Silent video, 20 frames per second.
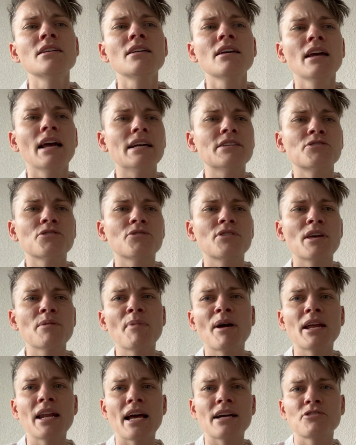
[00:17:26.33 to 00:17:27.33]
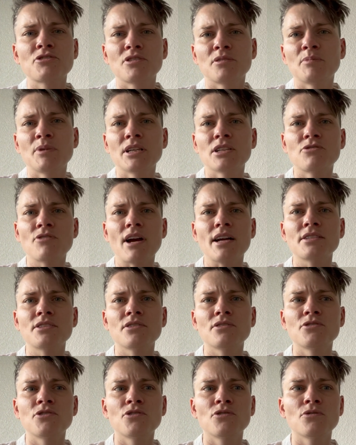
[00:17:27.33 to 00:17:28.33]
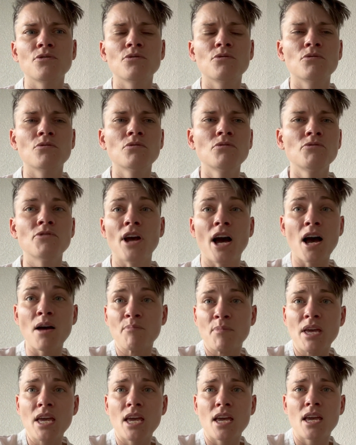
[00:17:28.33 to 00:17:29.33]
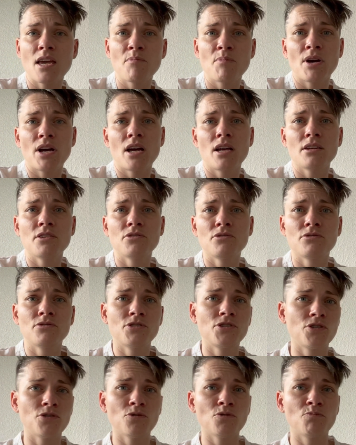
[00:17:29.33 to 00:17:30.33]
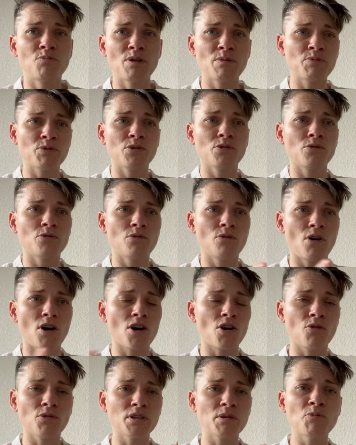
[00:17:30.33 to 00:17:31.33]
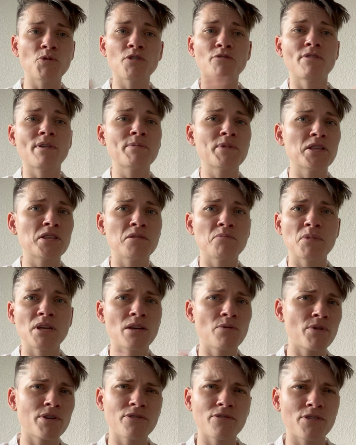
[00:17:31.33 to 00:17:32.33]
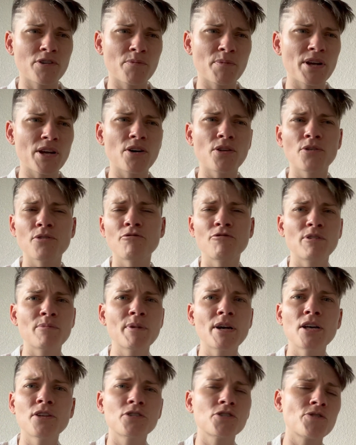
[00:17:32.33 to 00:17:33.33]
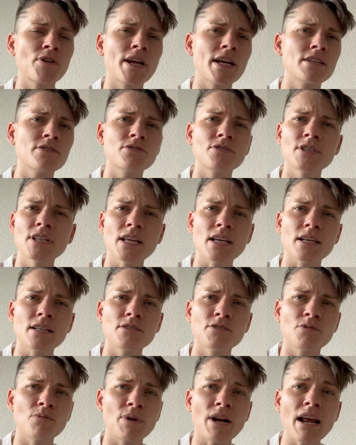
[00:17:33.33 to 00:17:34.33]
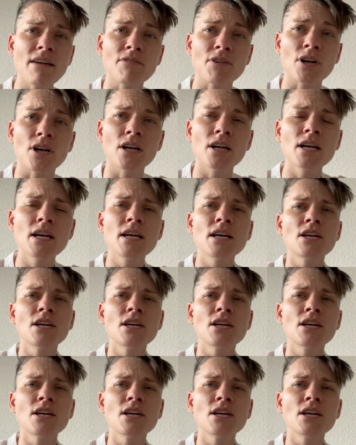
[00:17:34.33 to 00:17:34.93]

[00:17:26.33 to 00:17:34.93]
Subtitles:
And so they might actually be attracted to not me, but to people who are only more feminine than me, whether they're male or female or trans or cis or whatever.